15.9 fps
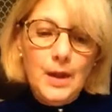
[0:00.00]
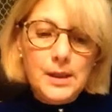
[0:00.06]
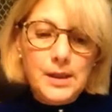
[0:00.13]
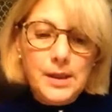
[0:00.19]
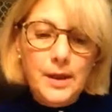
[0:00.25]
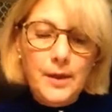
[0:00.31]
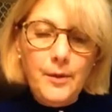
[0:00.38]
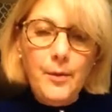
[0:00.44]

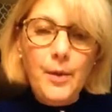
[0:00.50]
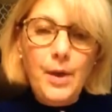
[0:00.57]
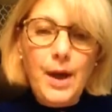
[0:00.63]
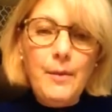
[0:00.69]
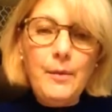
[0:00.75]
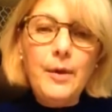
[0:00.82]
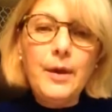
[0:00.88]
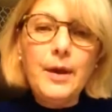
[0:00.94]
So what
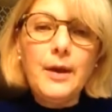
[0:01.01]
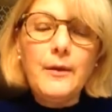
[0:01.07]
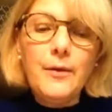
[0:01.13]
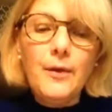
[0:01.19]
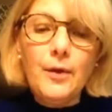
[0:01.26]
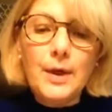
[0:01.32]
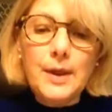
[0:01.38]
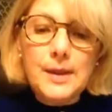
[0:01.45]
I'm looking
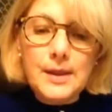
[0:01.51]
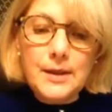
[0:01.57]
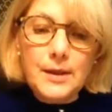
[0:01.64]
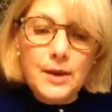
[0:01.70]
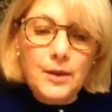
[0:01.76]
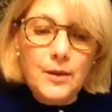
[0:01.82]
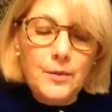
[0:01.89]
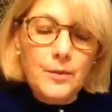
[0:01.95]
for is that
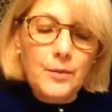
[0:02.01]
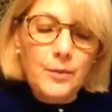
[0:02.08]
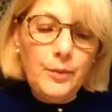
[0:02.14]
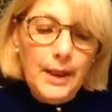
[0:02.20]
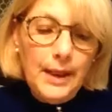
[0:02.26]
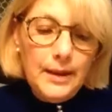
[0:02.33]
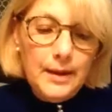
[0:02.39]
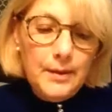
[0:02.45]
you
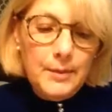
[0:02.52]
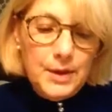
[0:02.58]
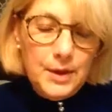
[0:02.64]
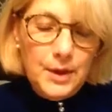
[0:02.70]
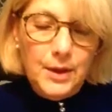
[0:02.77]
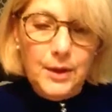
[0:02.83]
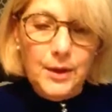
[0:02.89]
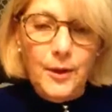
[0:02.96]
read the
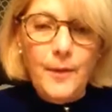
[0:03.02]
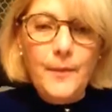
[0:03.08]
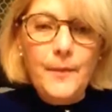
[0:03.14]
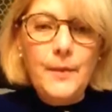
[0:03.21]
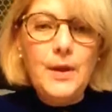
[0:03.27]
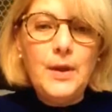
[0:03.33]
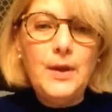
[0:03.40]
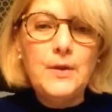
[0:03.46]
material,
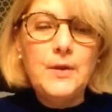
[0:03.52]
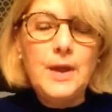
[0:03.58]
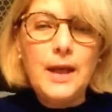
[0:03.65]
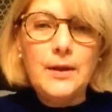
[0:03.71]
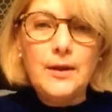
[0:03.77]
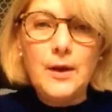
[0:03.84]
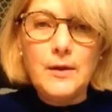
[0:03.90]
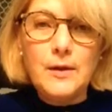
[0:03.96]
you
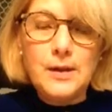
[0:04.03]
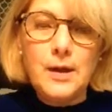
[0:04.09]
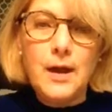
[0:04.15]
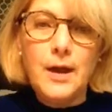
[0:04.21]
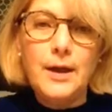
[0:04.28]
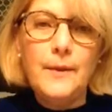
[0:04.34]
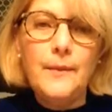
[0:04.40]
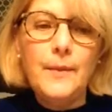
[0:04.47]
take notes
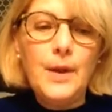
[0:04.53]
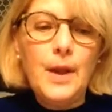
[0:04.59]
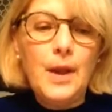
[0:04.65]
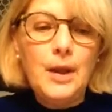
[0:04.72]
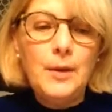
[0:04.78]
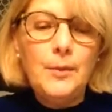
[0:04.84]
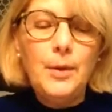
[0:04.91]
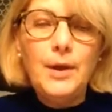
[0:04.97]
on it,
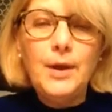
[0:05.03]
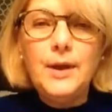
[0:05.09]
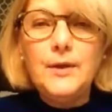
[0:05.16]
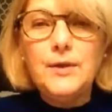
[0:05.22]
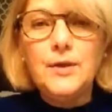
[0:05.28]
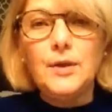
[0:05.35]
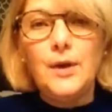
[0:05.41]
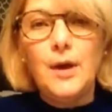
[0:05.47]
you put it
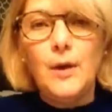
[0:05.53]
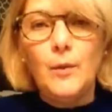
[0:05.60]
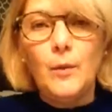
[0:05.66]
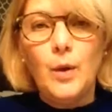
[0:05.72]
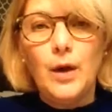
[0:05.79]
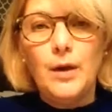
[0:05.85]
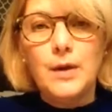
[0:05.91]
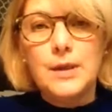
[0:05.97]
into your own
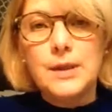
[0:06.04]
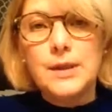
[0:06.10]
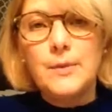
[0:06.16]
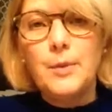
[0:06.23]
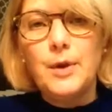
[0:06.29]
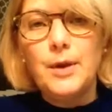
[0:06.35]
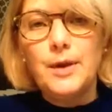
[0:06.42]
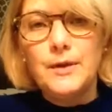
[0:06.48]
words, you
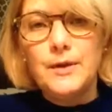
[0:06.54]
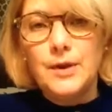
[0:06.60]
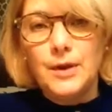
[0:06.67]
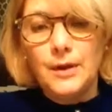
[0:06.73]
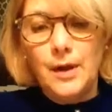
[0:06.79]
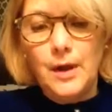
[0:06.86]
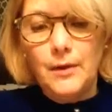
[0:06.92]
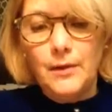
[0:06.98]
put it into
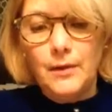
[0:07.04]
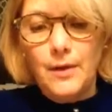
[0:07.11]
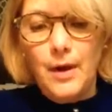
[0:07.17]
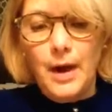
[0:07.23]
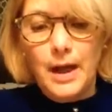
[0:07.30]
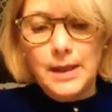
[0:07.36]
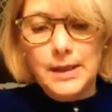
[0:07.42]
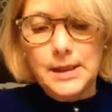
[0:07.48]
your own
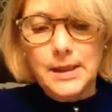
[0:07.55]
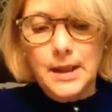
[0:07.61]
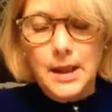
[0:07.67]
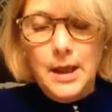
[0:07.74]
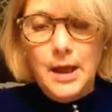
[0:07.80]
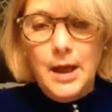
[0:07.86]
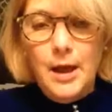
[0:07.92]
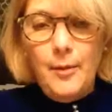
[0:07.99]
thoughts,
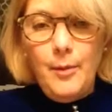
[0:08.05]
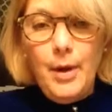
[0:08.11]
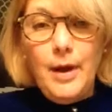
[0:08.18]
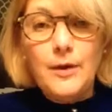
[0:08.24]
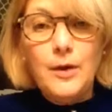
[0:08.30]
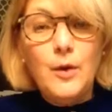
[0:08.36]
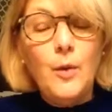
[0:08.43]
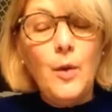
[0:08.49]

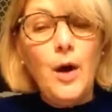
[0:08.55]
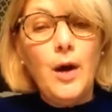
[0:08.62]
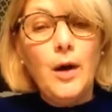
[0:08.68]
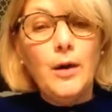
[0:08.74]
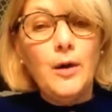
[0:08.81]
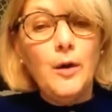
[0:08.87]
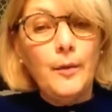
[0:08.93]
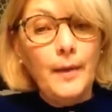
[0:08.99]
but you
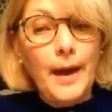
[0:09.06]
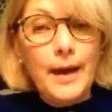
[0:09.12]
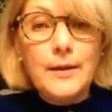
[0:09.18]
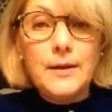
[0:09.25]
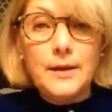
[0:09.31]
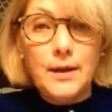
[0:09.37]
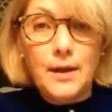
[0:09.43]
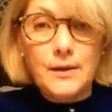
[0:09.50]
are
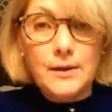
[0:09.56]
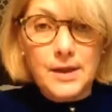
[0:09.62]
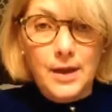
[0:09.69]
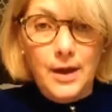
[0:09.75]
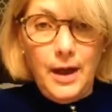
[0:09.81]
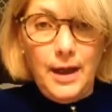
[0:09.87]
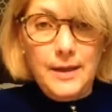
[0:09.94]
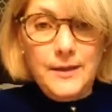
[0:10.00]
correct in those
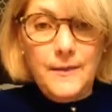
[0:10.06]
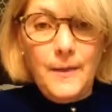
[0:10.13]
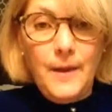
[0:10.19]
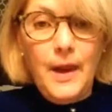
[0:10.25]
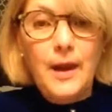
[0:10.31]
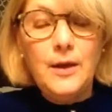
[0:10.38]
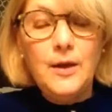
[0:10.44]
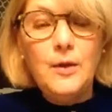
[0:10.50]
thoughts,
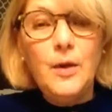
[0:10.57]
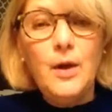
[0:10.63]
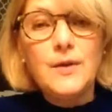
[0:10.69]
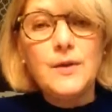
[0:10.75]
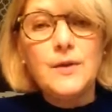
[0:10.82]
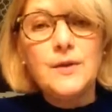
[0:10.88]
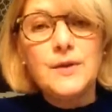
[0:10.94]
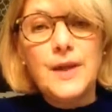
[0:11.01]
and then you
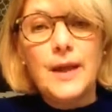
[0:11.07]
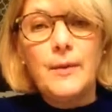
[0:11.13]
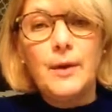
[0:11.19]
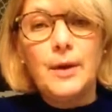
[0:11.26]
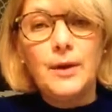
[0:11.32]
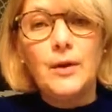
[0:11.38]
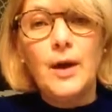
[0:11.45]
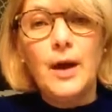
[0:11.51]
also say
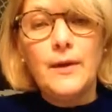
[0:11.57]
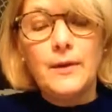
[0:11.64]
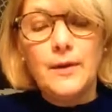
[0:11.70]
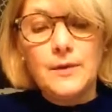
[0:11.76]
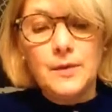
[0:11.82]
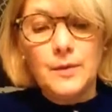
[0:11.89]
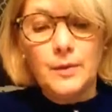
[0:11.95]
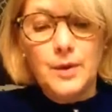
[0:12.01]
where you got
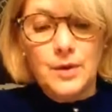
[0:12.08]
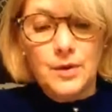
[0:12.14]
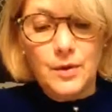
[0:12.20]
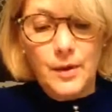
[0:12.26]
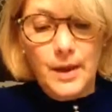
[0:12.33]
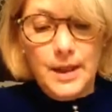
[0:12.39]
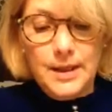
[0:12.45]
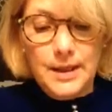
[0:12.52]
those
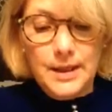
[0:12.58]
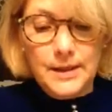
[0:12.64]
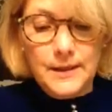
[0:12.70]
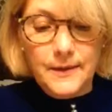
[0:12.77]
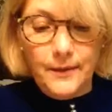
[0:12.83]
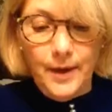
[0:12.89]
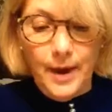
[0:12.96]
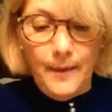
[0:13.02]
original ideas
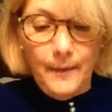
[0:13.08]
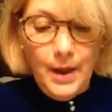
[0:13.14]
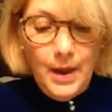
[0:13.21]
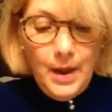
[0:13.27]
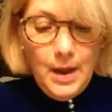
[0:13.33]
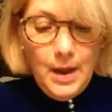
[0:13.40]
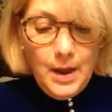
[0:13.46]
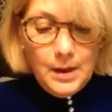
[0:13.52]
from.
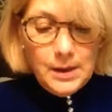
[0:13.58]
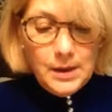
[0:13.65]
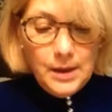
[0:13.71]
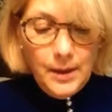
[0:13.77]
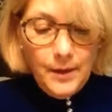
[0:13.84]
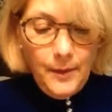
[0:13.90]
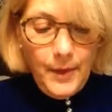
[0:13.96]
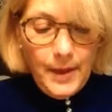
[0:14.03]

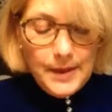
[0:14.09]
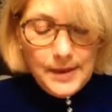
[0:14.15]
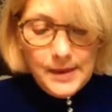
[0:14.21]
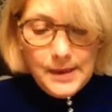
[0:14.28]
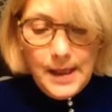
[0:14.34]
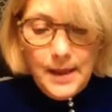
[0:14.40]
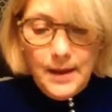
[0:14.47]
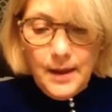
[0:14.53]
So let's
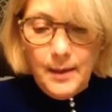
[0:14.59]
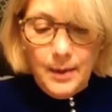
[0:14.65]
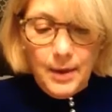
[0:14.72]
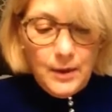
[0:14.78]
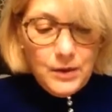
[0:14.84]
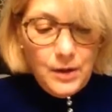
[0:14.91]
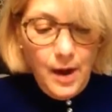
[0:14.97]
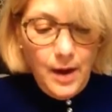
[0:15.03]
say that I'm
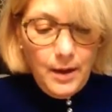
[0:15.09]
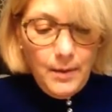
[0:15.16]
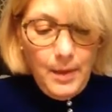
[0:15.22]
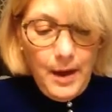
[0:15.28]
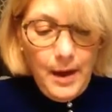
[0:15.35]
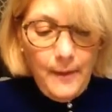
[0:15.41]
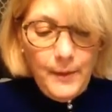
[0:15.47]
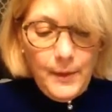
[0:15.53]
going to talk
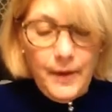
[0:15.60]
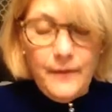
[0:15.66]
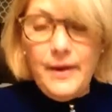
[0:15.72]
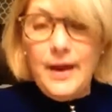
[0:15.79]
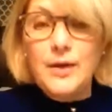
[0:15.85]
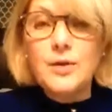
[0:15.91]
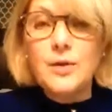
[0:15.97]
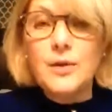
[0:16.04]
about
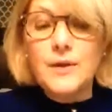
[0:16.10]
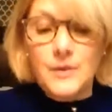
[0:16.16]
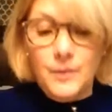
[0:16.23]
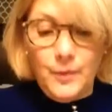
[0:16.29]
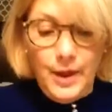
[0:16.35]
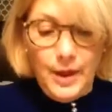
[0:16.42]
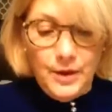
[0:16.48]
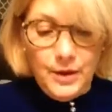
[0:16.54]
facial
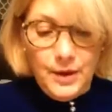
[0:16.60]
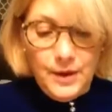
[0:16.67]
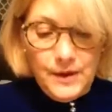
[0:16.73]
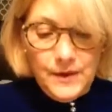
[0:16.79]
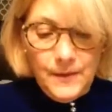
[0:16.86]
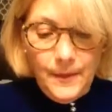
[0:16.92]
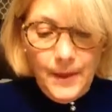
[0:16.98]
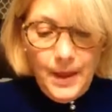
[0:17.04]

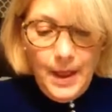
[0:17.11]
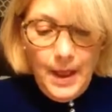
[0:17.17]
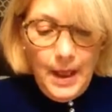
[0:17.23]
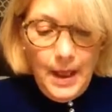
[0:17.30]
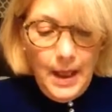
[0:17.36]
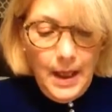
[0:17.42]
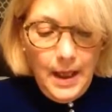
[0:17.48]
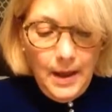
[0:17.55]
expressions
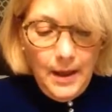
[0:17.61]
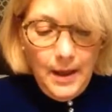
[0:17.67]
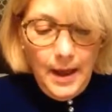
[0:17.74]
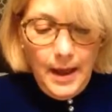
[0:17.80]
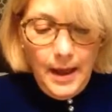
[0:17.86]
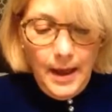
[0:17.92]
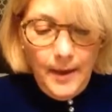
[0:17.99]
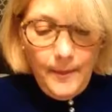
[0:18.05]
and
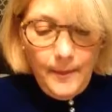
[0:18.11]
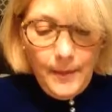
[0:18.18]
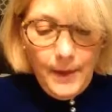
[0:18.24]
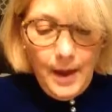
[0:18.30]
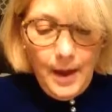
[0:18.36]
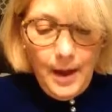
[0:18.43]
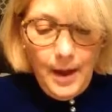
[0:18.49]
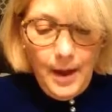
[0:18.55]
that
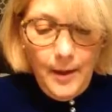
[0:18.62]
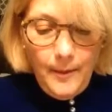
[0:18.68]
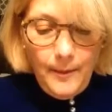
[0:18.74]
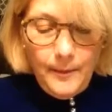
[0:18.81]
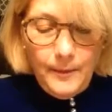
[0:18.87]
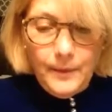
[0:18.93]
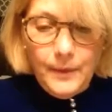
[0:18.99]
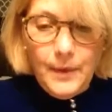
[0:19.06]

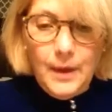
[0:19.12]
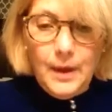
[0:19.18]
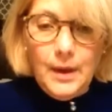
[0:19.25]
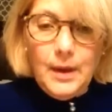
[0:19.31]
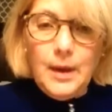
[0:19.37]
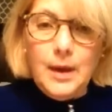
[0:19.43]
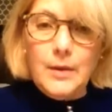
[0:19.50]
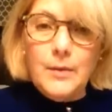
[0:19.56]

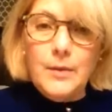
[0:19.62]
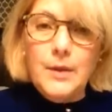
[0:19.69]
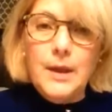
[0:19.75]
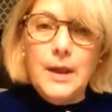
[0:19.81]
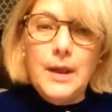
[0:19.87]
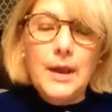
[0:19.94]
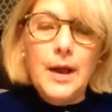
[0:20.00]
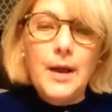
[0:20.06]

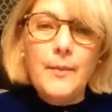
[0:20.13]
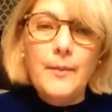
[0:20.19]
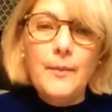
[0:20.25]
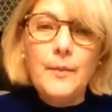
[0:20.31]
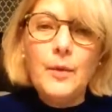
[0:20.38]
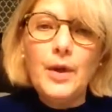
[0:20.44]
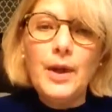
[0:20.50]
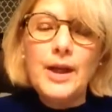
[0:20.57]
the
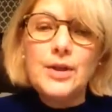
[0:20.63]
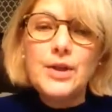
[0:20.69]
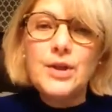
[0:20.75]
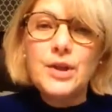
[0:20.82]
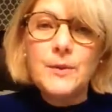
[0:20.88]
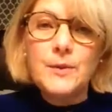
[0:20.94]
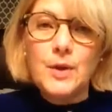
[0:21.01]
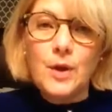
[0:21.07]

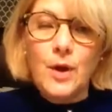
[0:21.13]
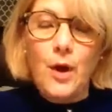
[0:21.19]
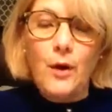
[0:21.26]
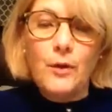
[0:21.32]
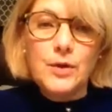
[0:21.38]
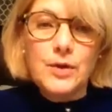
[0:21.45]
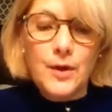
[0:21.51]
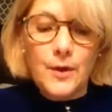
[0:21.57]
relationship to
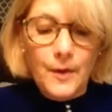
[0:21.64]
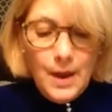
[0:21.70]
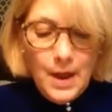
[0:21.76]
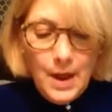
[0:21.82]
culture.